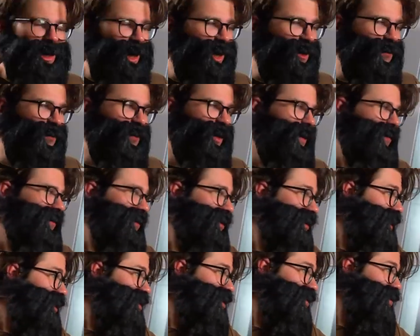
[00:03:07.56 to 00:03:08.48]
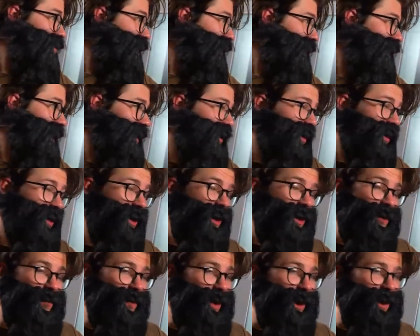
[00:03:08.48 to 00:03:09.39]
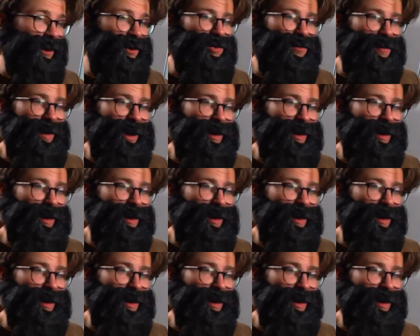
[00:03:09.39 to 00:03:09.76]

NPM is such a bad package